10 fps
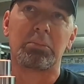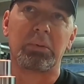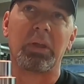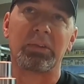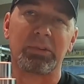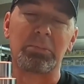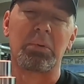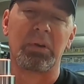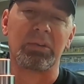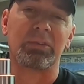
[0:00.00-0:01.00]
Plus, I'm
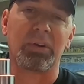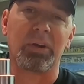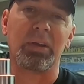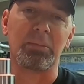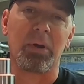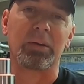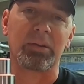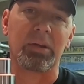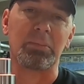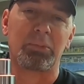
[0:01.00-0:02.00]
pretty sure he marked
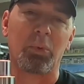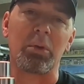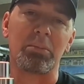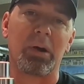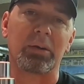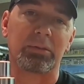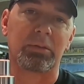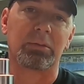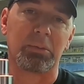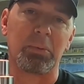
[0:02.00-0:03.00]
it up 20
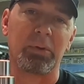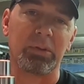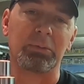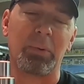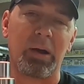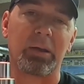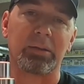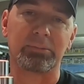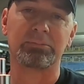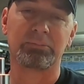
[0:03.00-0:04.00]
bucks to put in his
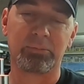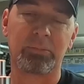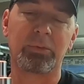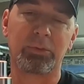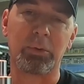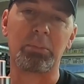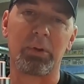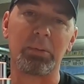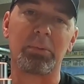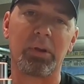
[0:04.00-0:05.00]
pocket. So I'm
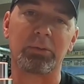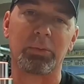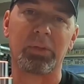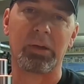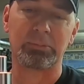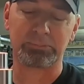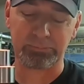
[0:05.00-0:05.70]
pretty impressed with that.